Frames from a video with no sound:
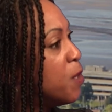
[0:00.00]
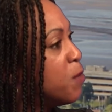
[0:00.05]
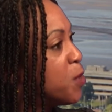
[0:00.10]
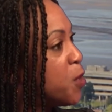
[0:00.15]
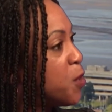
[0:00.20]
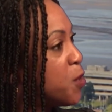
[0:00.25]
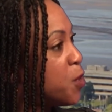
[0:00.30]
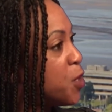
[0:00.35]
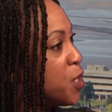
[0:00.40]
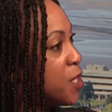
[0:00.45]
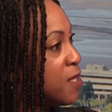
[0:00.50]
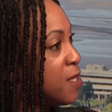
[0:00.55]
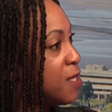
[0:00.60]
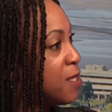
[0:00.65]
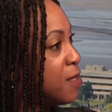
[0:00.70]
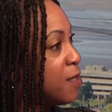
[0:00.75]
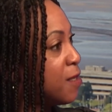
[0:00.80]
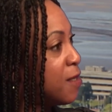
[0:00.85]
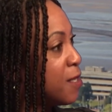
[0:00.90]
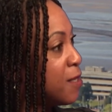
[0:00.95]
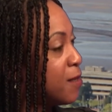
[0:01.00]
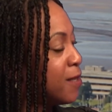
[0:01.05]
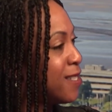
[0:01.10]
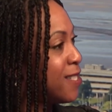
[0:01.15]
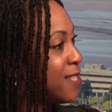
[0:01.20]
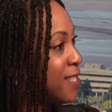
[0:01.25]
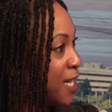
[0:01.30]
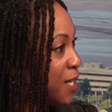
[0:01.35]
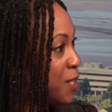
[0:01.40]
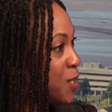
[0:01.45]
you don't just
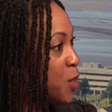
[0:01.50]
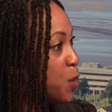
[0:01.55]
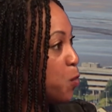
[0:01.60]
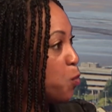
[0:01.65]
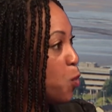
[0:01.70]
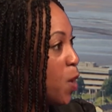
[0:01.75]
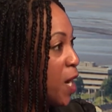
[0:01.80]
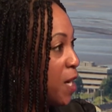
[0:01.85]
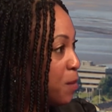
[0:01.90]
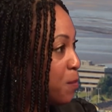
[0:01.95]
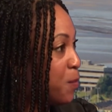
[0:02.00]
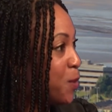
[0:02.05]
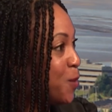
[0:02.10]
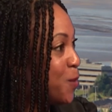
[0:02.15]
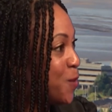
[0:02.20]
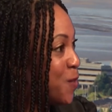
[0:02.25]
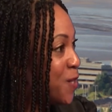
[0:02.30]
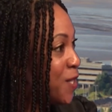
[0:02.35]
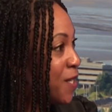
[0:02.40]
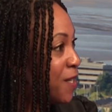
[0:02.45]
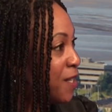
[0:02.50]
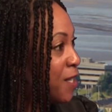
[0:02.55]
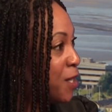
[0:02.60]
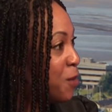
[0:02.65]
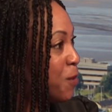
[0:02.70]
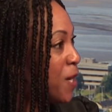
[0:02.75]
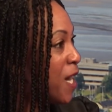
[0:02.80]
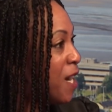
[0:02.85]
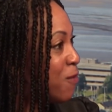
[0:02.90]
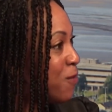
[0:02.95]
stick to the one person.
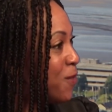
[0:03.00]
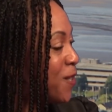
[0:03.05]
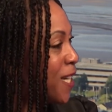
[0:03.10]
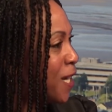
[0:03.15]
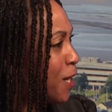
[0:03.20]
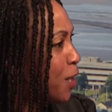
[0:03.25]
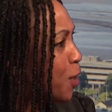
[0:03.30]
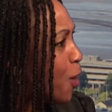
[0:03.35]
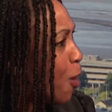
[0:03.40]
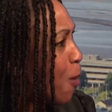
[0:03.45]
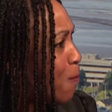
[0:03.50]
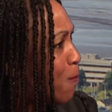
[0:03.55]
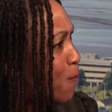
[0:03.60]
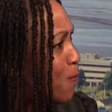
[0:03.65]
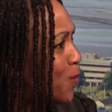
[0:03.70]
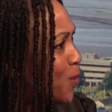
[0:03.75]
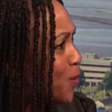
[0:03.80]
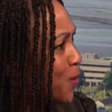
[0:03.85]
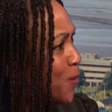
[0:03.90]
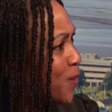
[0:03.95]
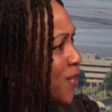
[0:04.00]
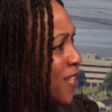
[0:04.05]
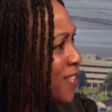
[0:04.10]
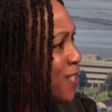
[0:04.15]
You'll have like a combo.